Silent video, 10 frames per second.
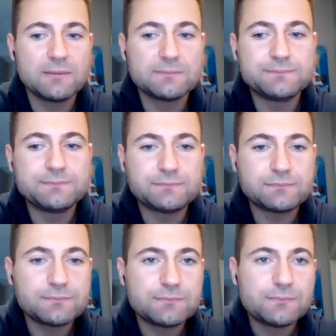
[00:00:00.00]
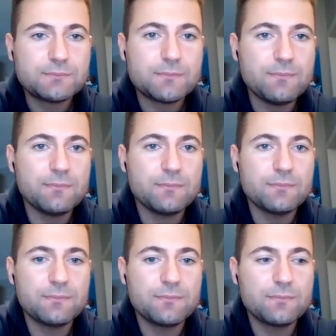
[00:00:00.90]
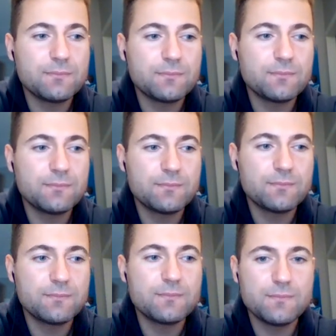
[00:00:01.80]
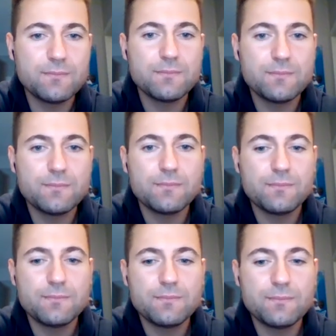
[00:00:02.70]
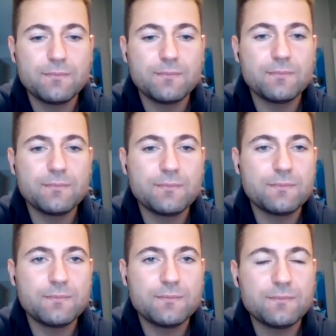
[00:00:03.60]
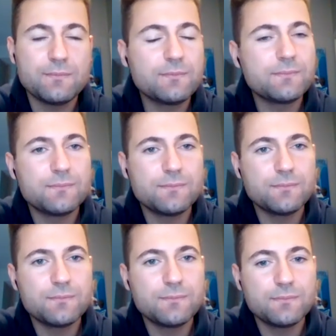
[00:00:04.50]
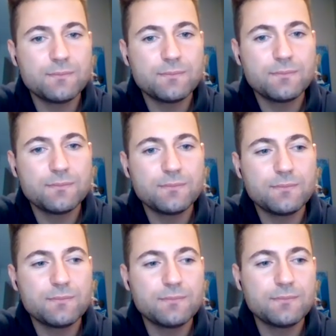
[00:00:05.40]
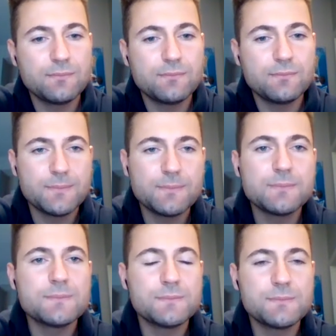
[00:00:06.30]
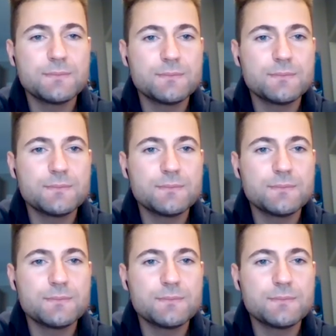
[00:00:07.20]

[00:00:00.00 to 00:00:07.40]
(not speaking)